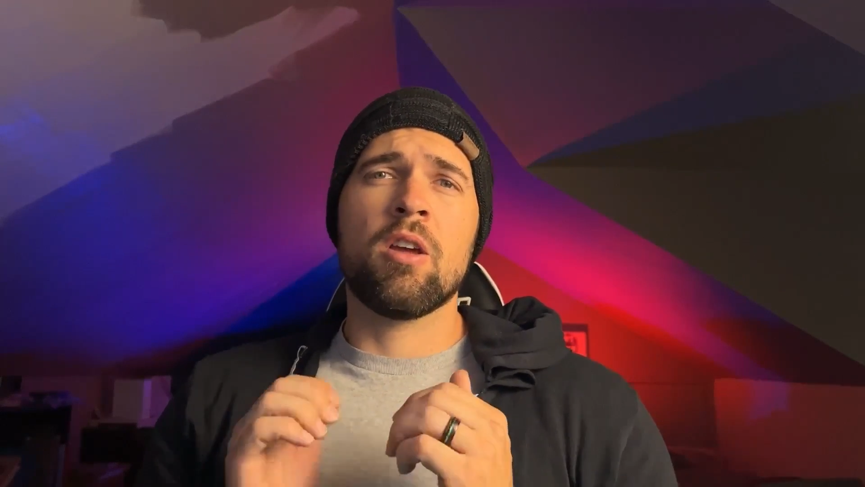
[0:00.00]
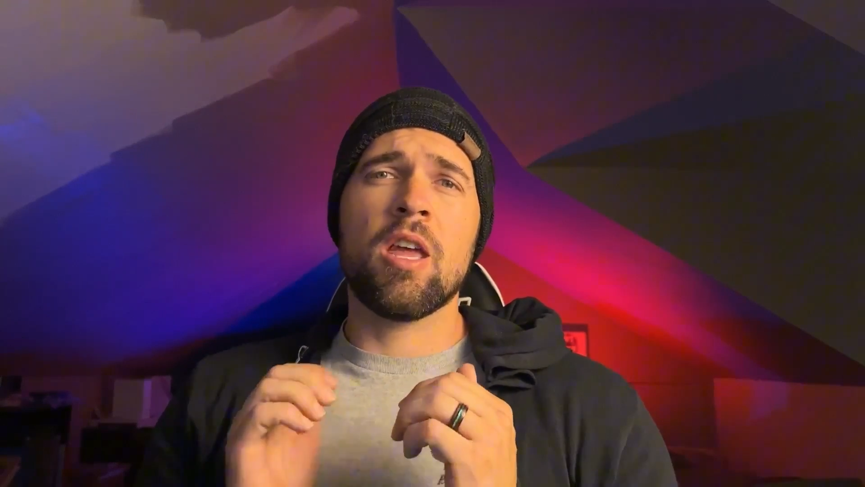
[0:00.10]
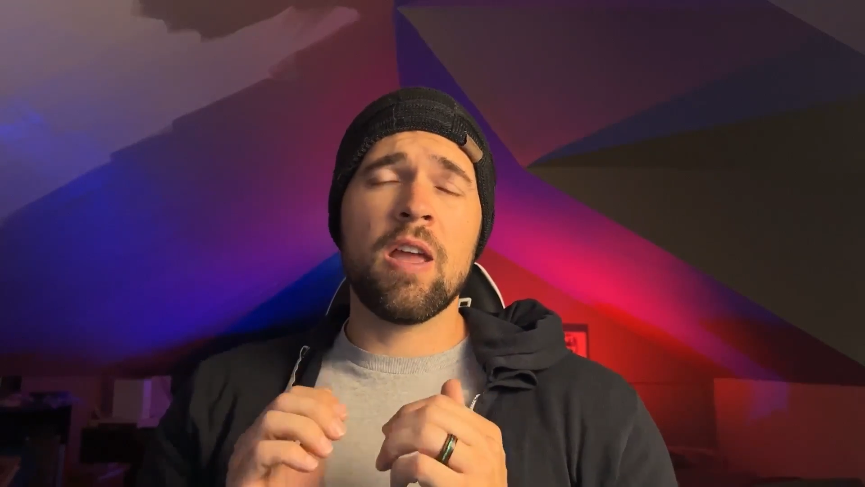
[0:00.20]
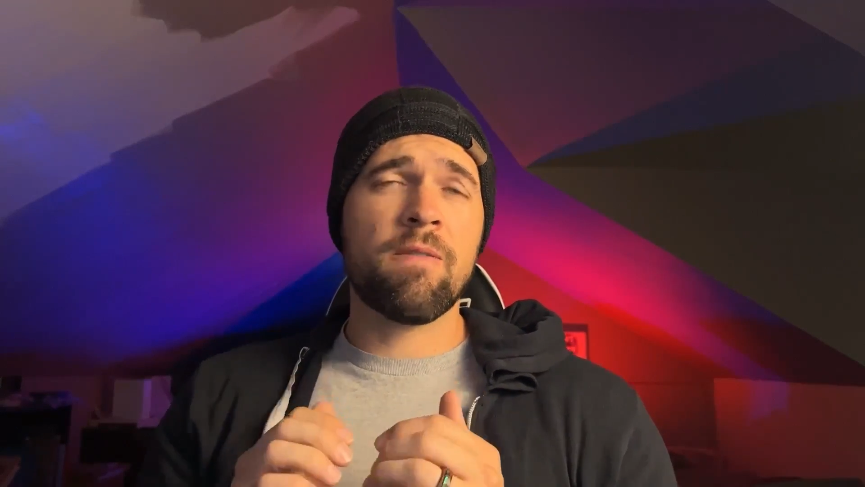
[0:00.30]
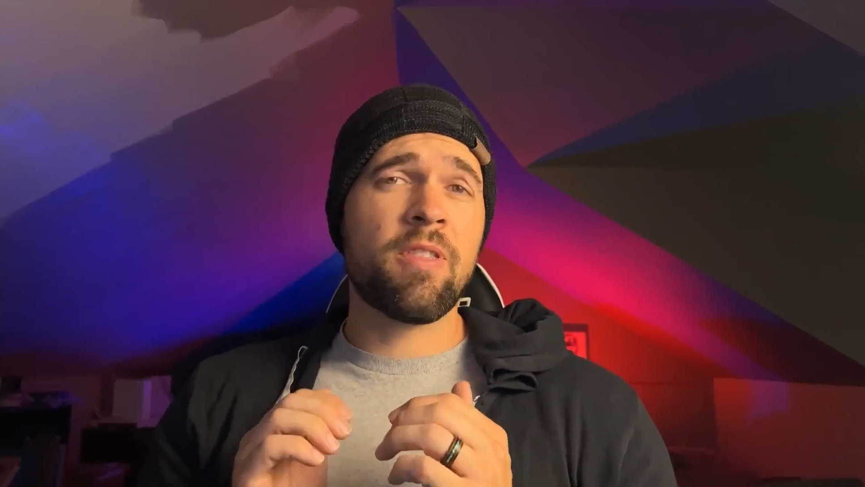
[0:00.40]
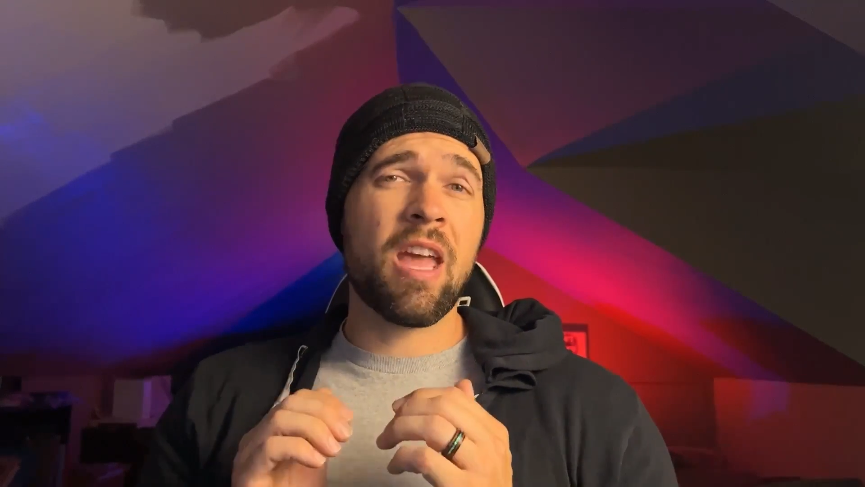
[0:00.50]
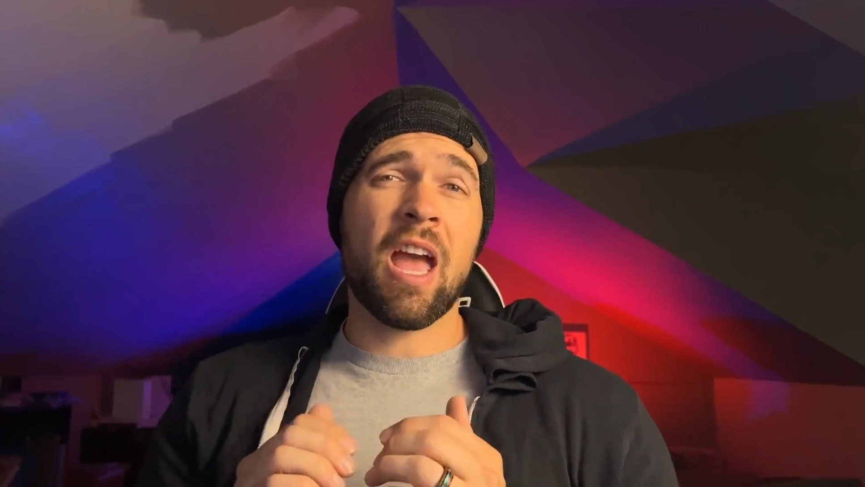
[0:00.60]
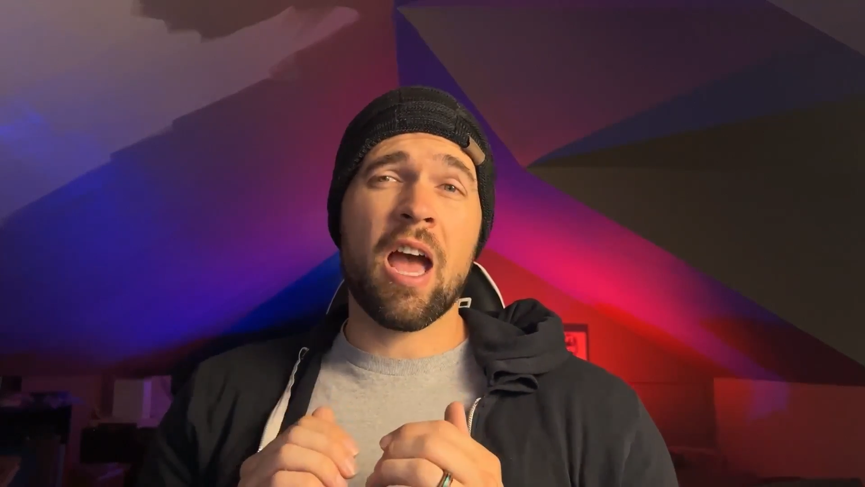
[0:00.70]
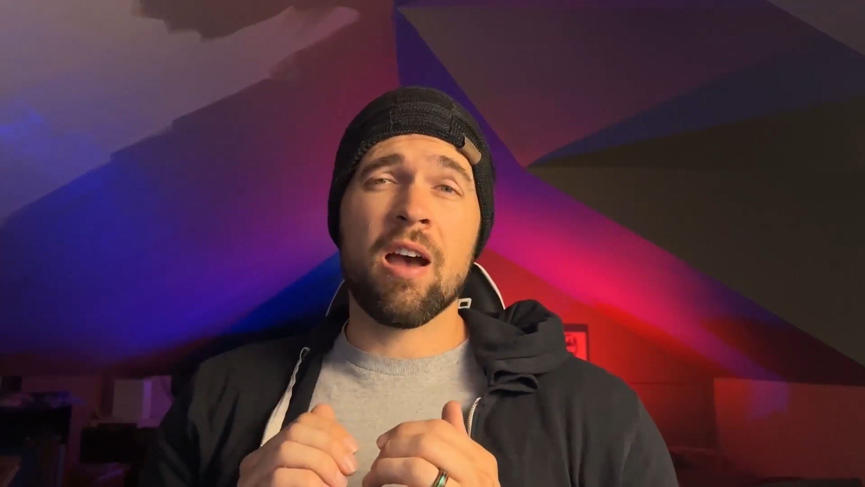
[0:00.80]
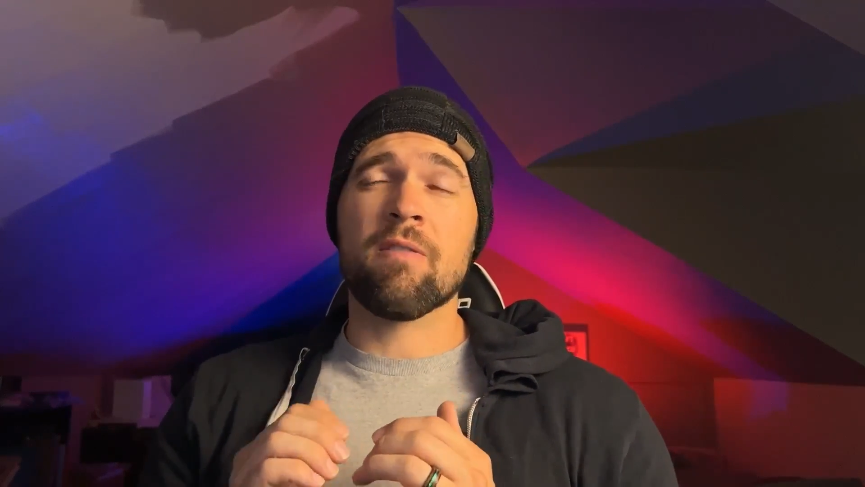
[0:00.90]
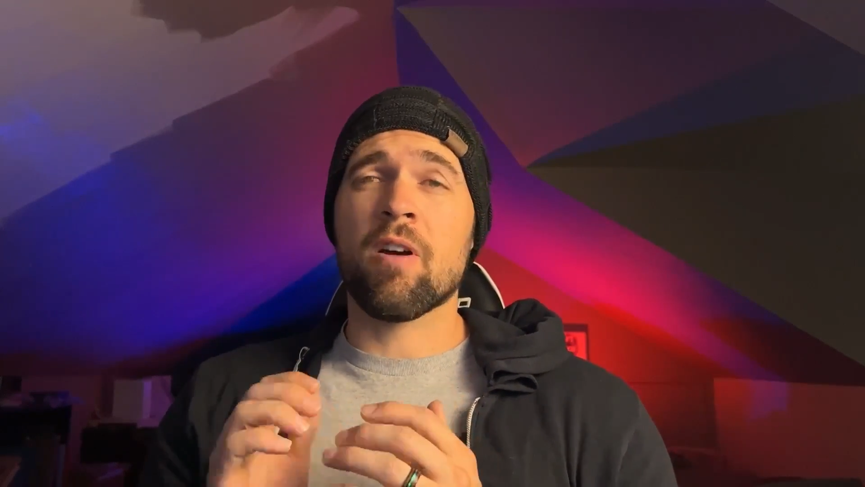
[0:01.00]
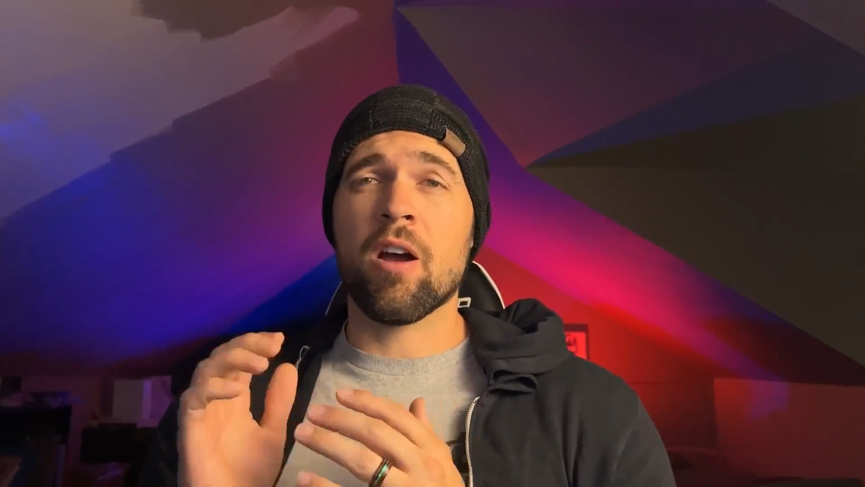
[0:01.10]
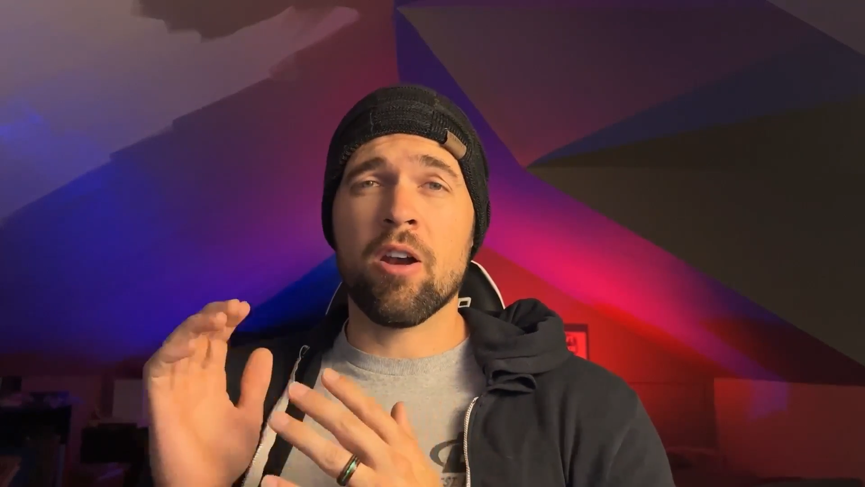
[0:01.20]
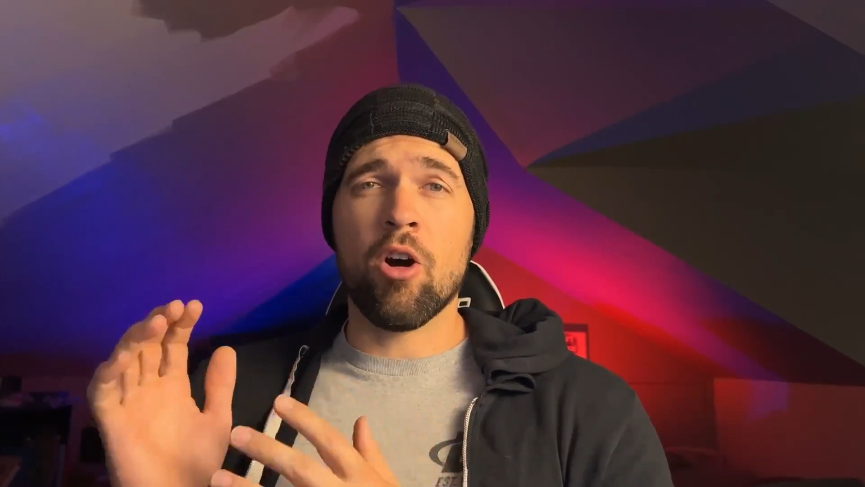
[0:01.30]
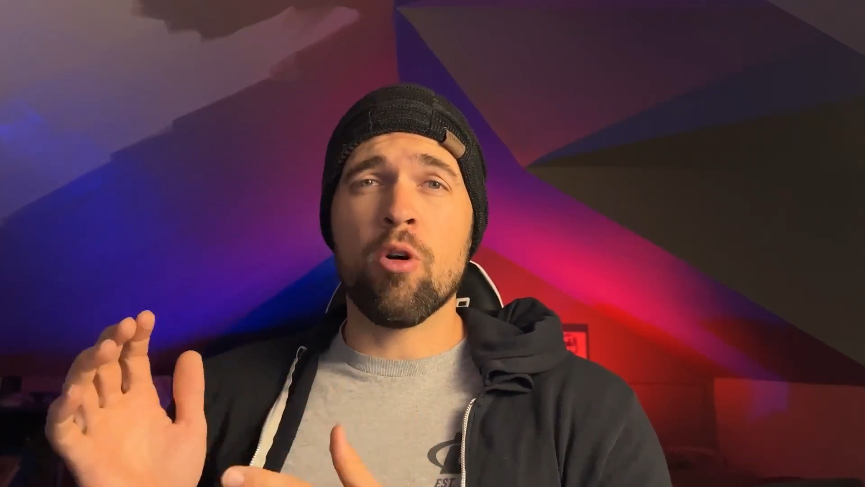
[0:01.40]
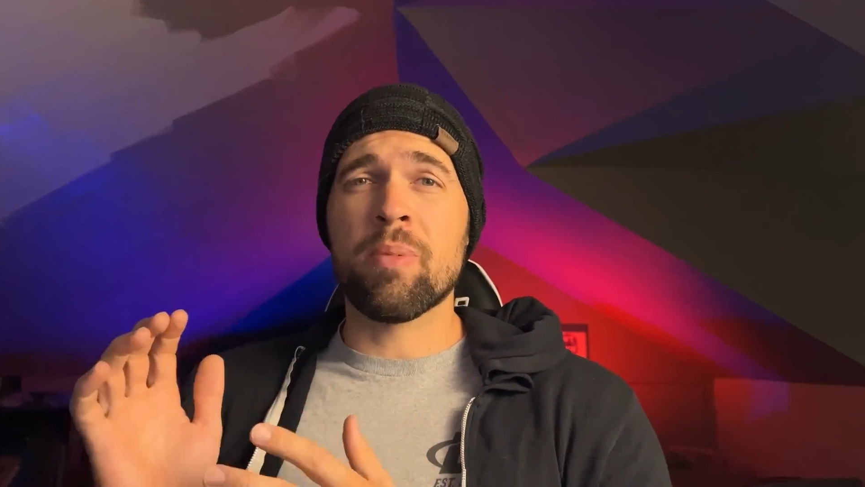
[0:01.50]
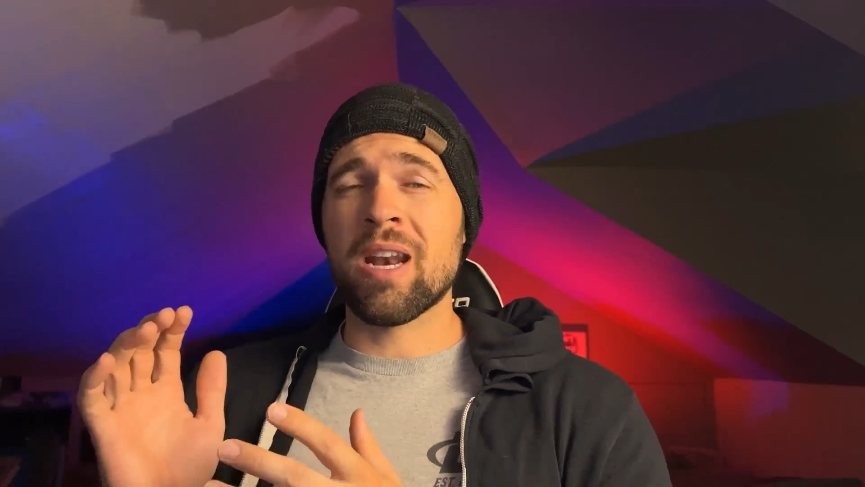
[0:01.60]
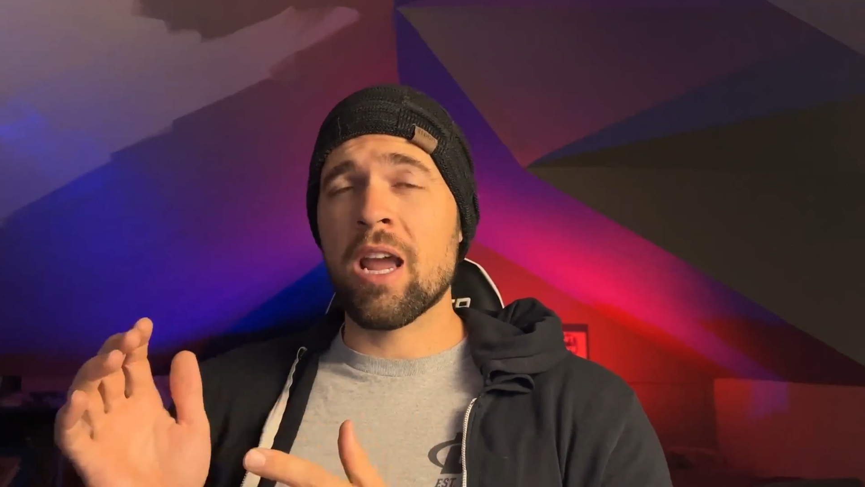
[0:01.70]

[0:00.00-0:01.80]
if they have an open